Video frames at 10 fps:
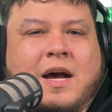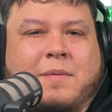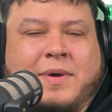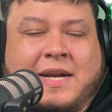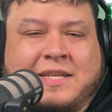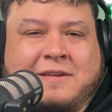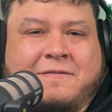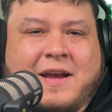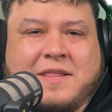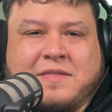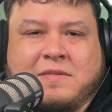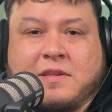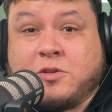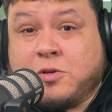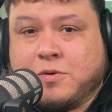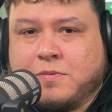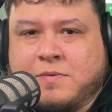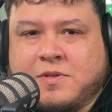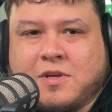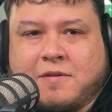But I did find 2.
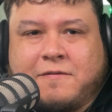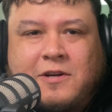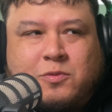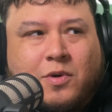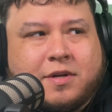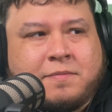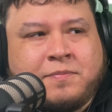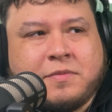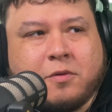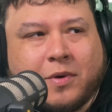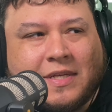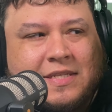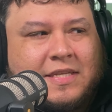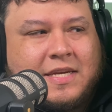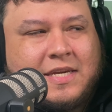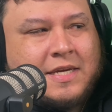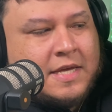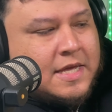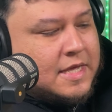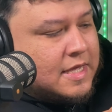So the first one was the
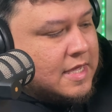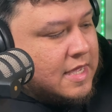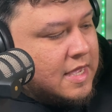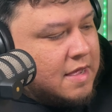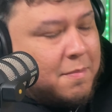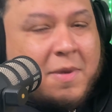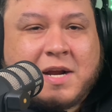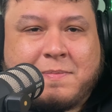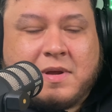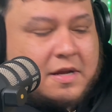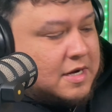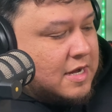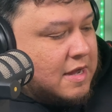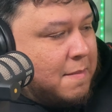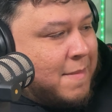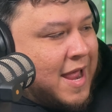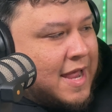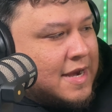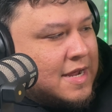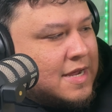
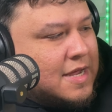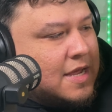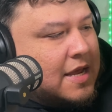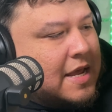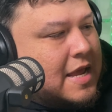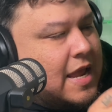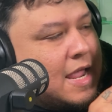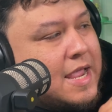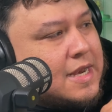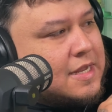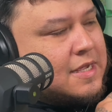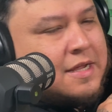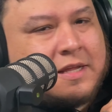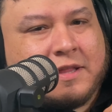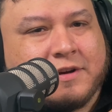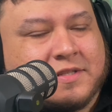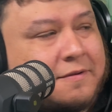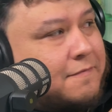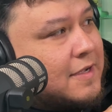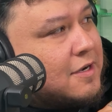Muckman, and there's the
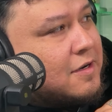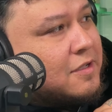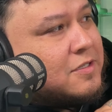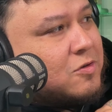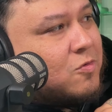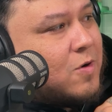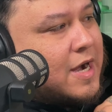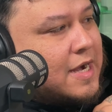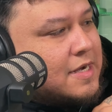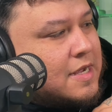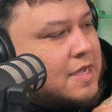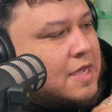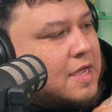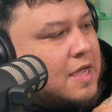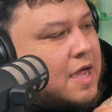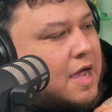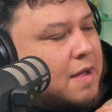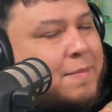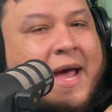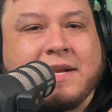figure. Looks great.
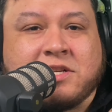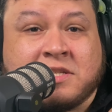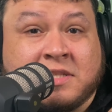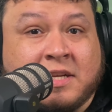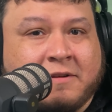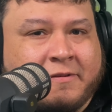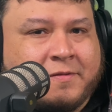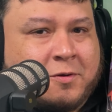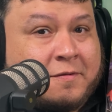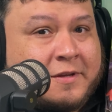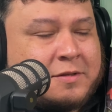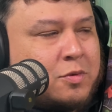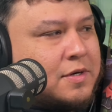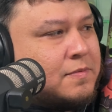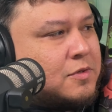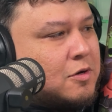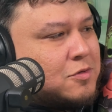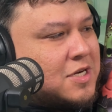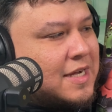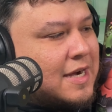Matt just did a review of this one. Go
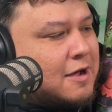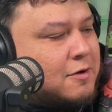check it out.